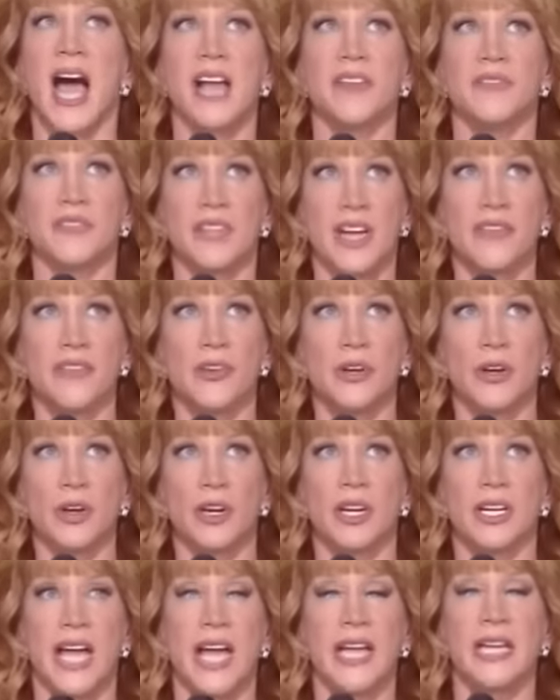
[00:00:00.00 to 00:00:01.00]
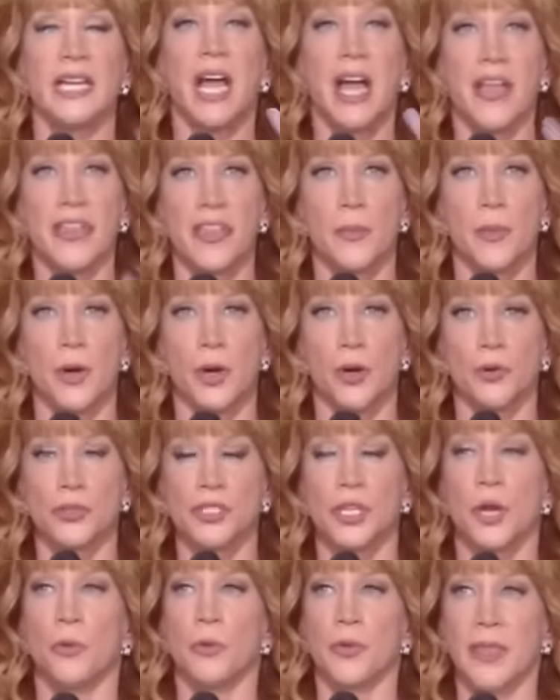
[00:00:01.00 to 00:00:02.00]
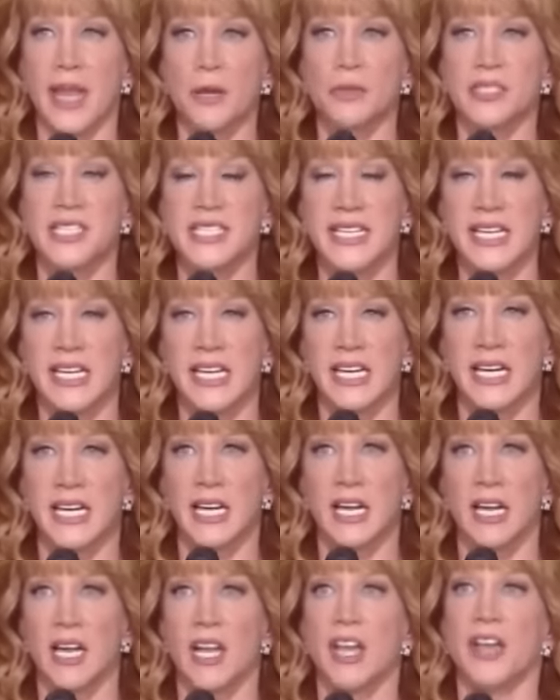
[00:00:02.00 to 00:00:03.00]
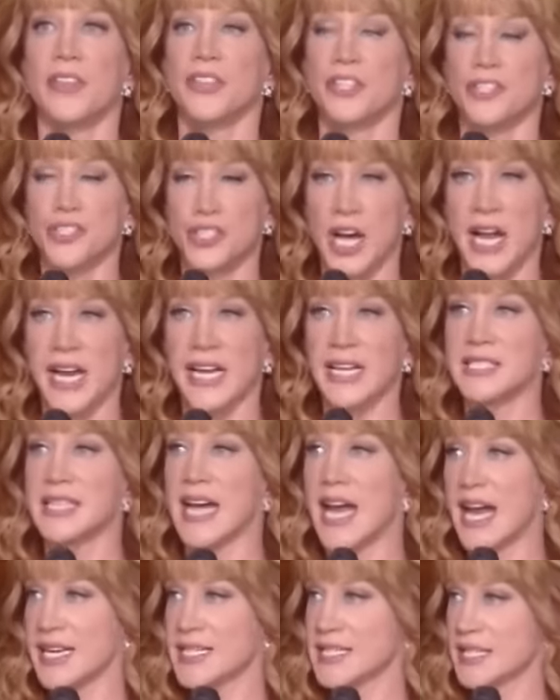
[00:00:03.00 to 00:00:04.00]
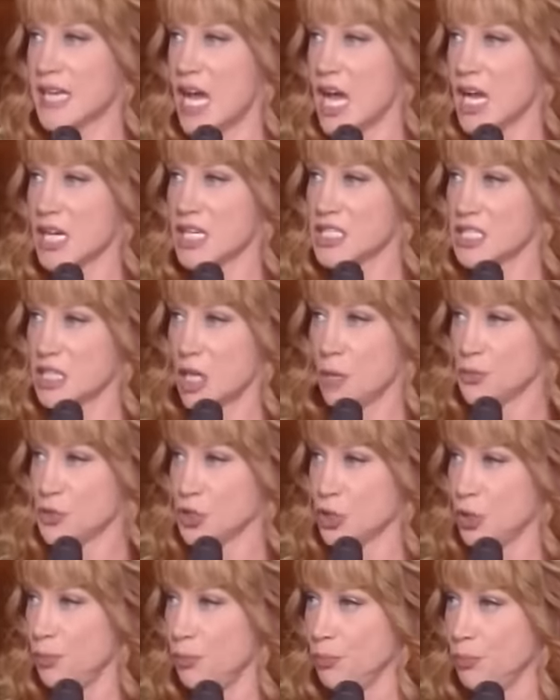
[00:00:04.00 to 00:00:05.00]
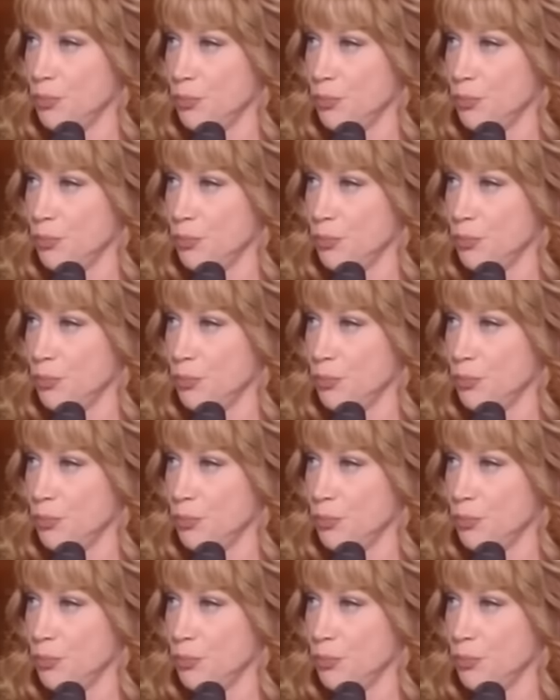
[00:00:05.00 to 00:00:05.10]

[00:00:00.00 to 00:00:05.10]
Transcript: I've never gotten on the boat without seeing the giant ice cock sculpture.